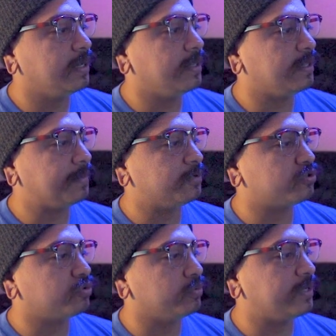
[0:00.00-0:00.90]
and then I'm going to
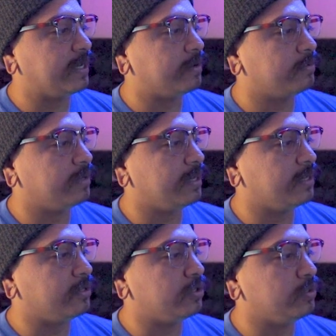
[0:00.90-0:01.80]
scroll down
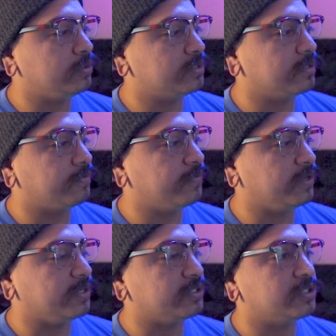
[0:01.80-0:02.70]
and use the
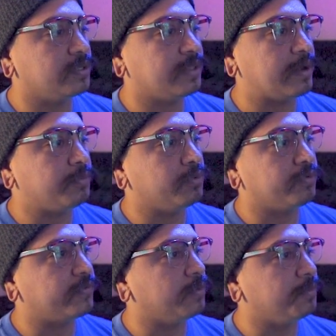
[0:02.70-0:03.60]
footage that we were
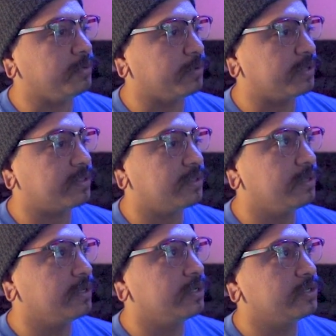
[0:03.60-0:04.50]
filming with.
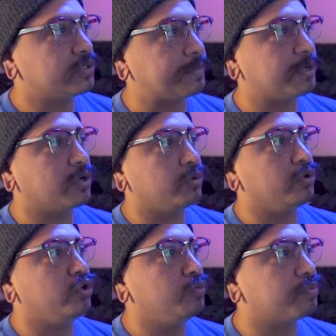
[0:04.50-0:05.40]
So I'm going to go to
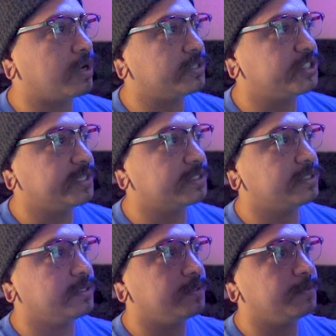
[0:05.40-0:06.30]
New Project,